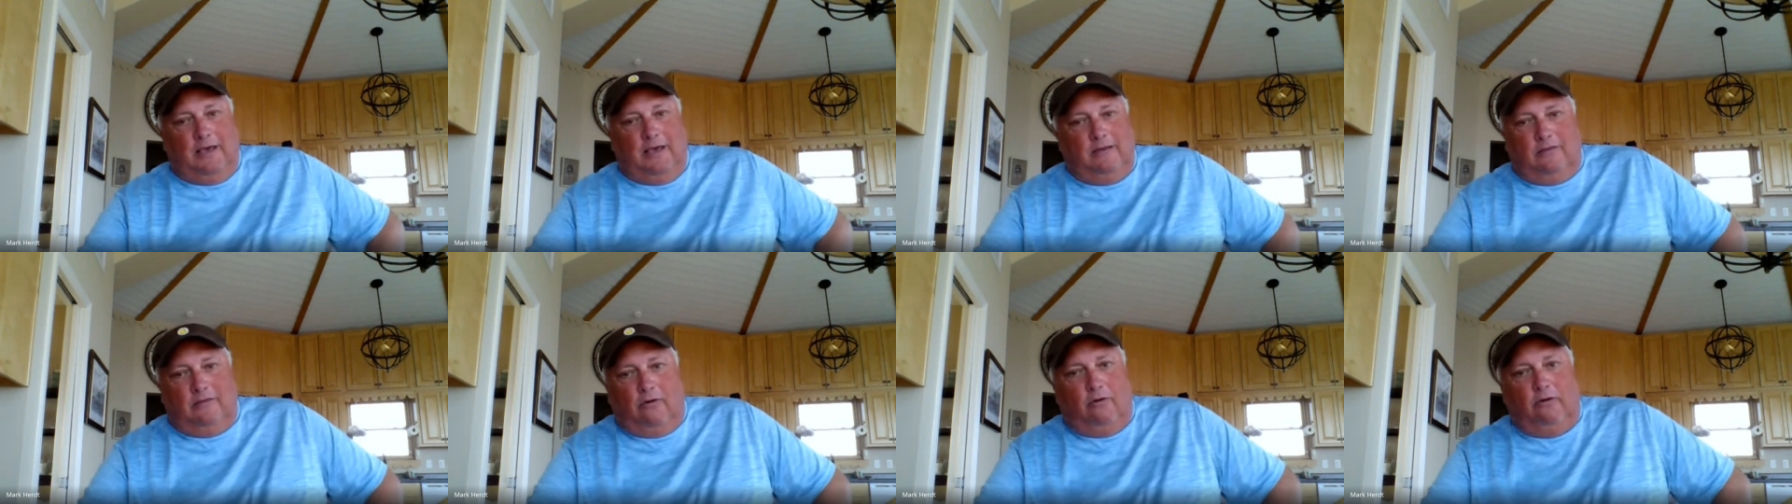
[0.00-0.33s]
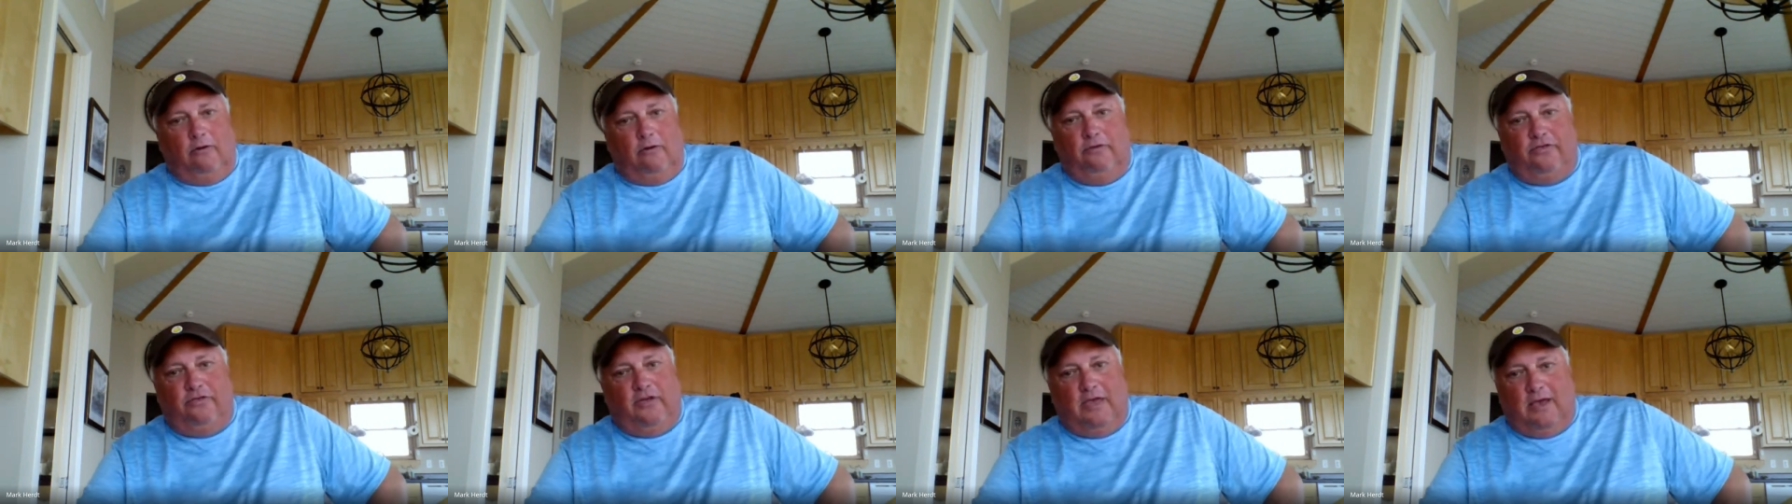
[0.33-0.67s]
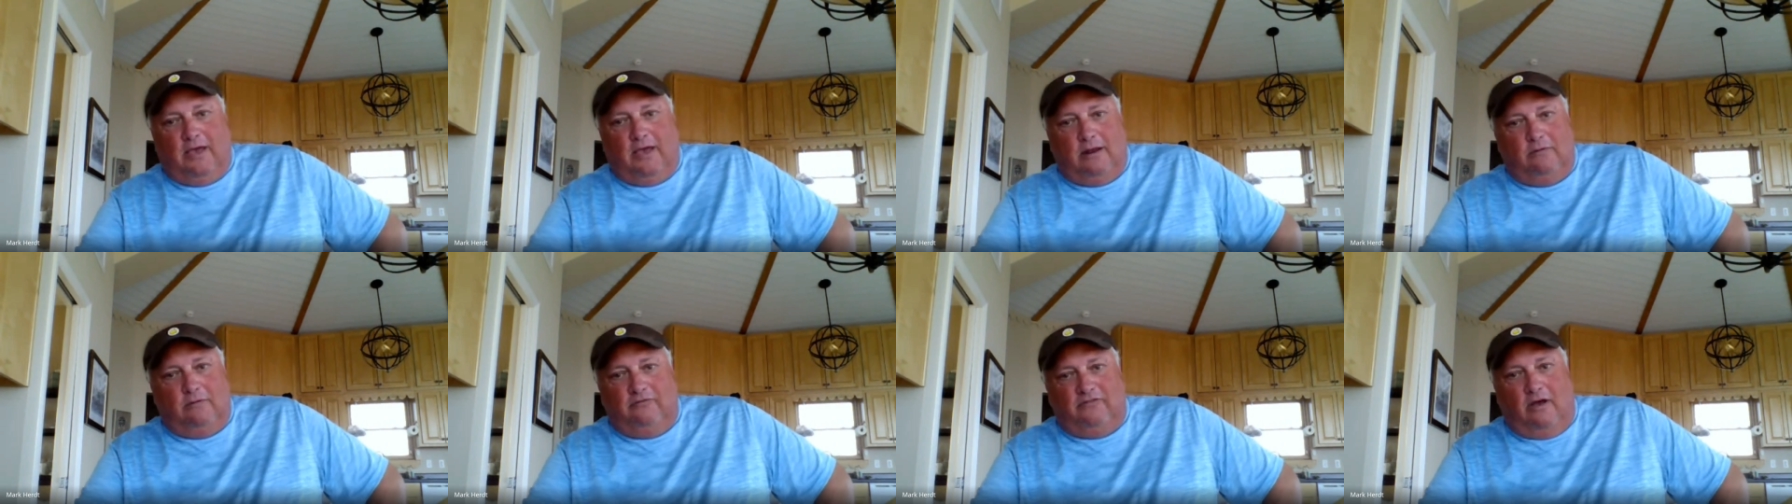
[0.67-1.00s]
and the whole
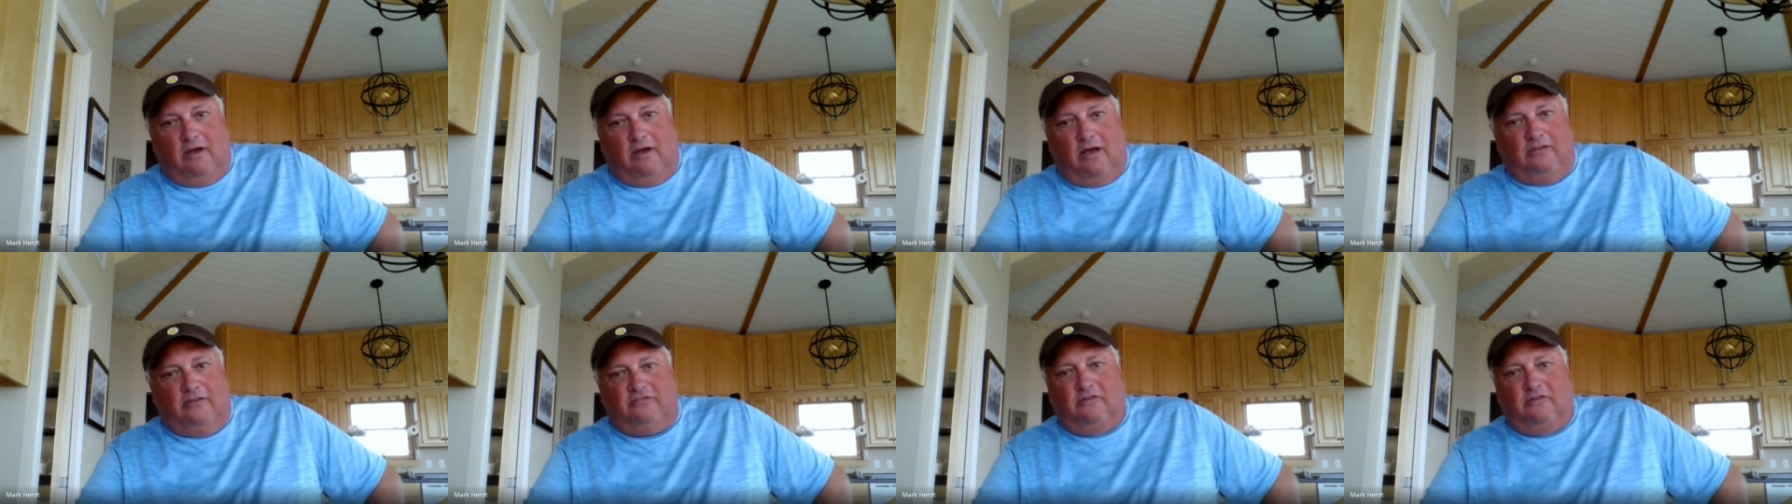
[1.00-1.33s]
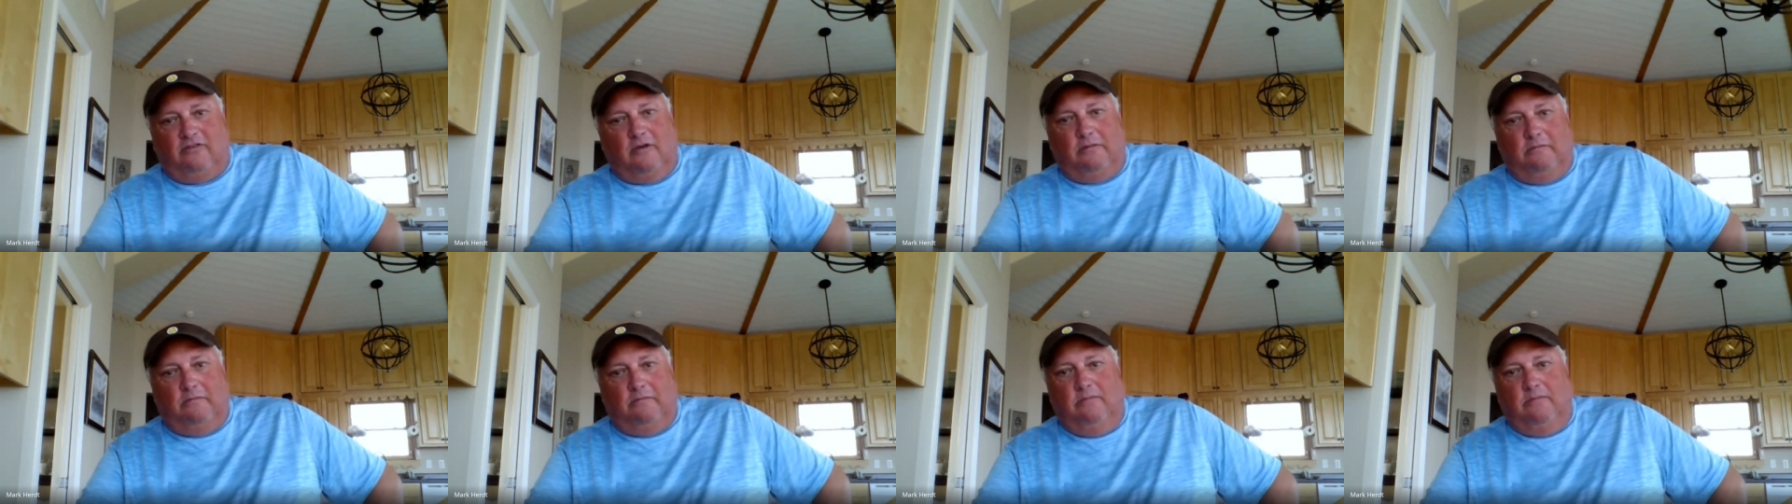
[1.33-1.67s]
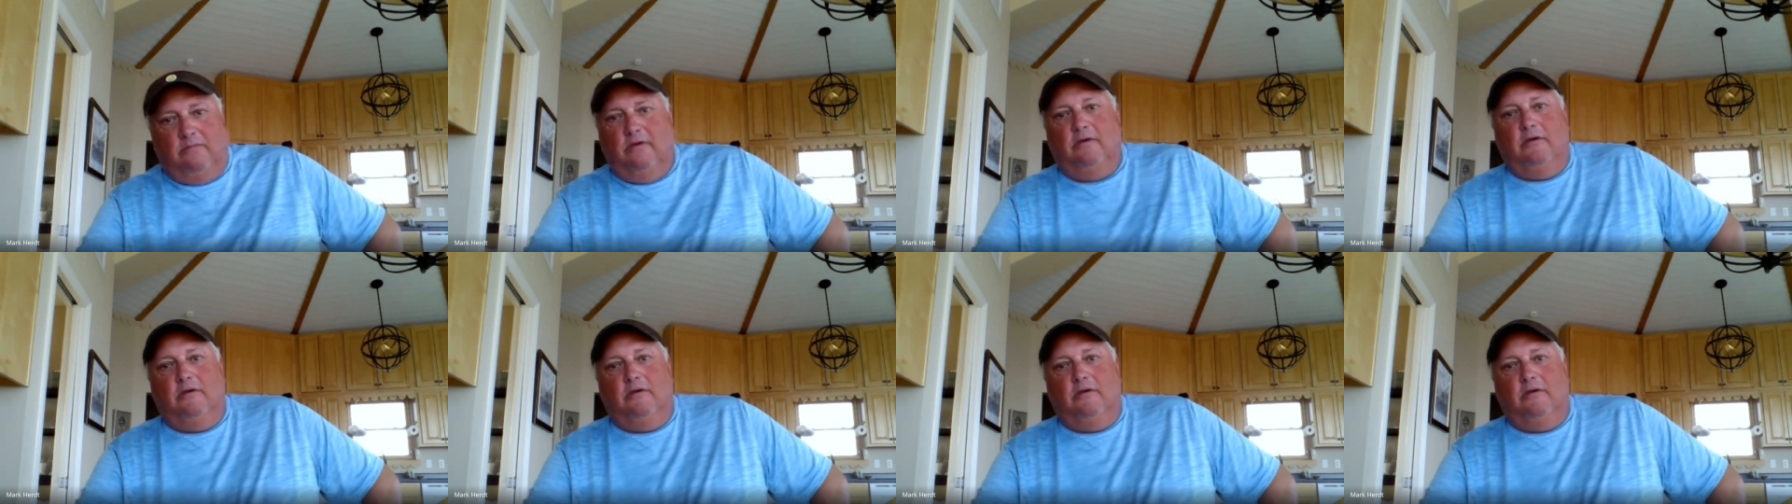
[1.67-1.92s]
thing, and it was awesome.